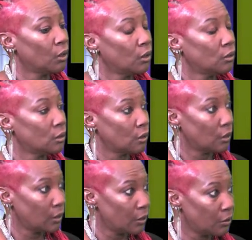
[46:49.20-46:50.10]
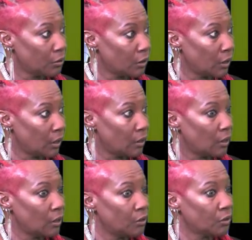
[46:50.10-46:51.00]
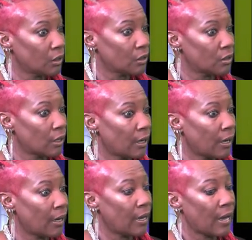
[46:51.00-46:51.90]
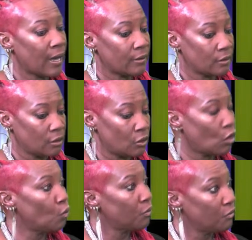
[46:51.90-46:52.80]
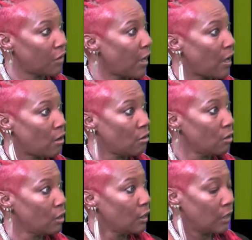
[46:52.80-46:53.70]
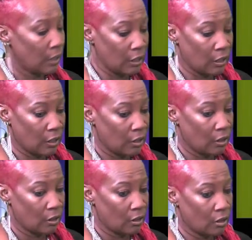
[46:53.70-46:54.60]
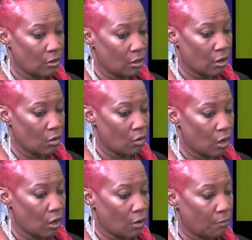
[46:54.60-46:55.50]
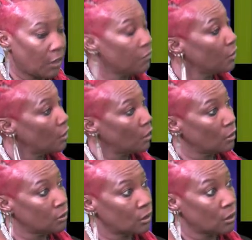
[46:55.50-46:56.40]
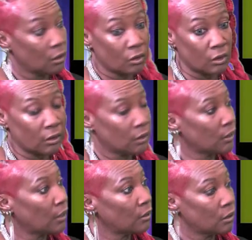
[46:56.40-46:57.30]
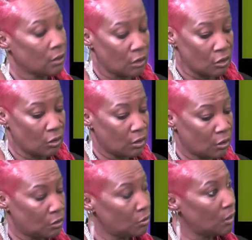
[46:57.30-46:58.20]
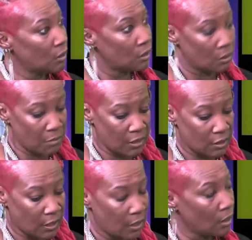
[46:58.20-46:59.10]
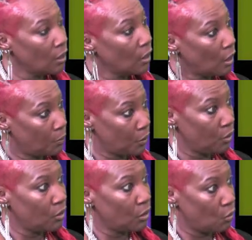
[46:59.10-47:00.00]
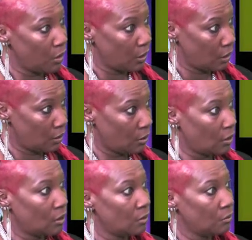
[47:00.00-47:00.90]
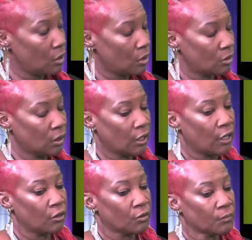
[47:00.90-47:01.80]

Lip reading: to the lender, and the lender can say, hey, I see your open file, and you know, everything looks good or it does not look good and you need to do this, and it may take a period where they get them, you know, together.